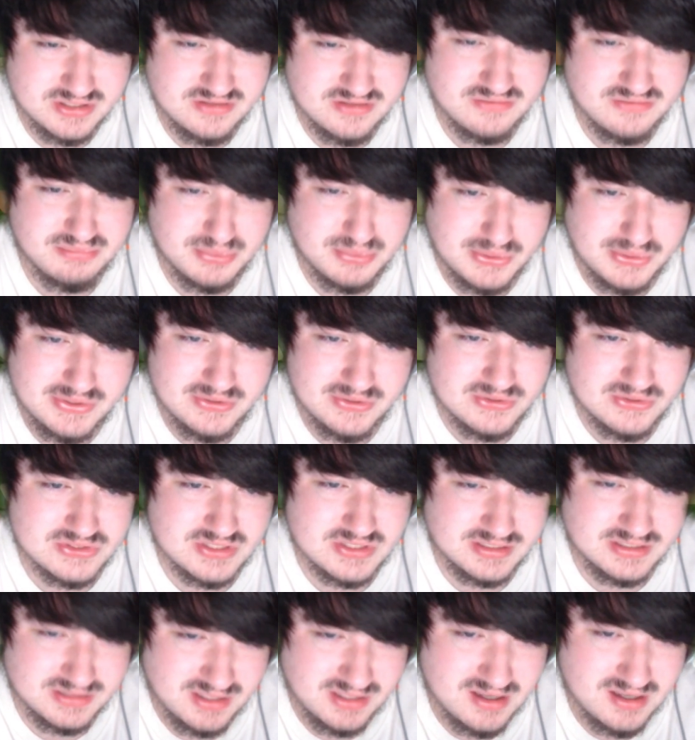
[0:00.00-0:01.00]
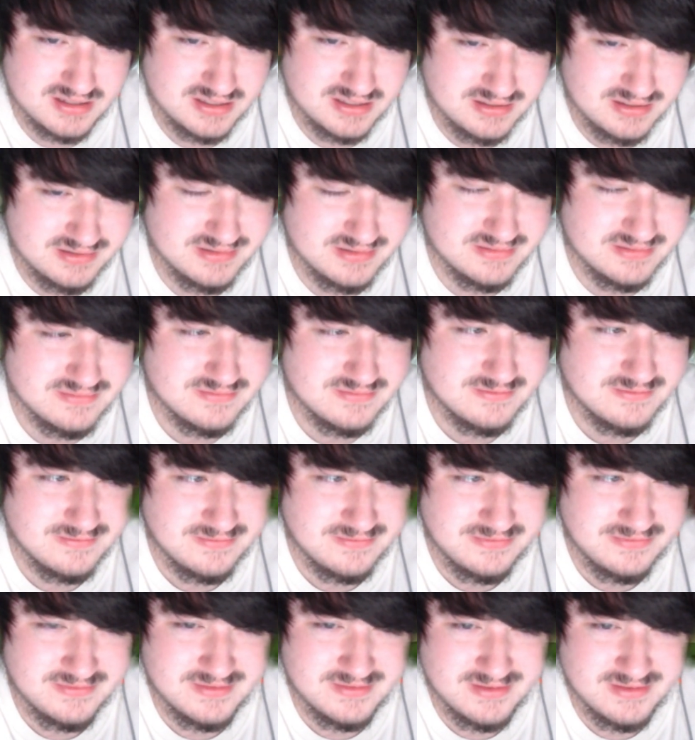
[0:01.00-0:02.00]
of players unlocking it,
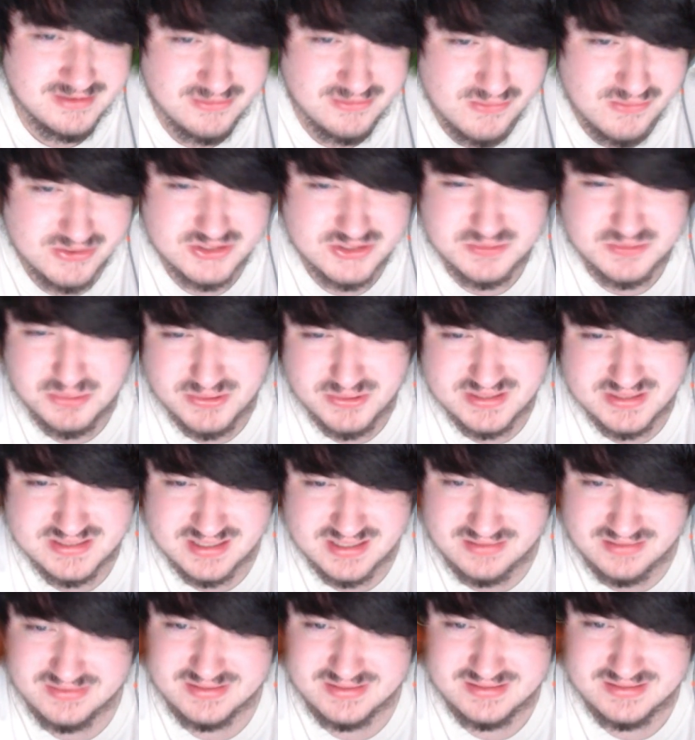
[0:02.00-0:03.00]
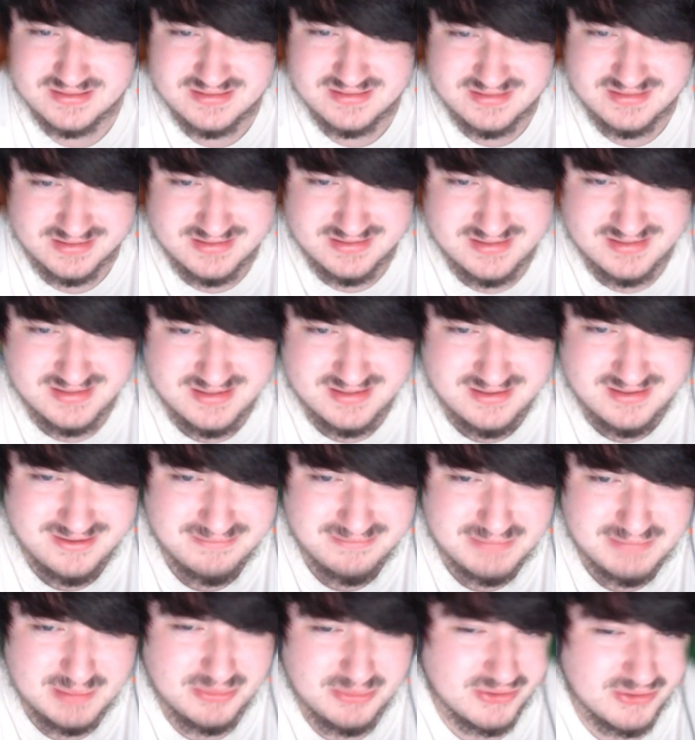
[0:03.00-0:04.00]
which is pretty telling. People are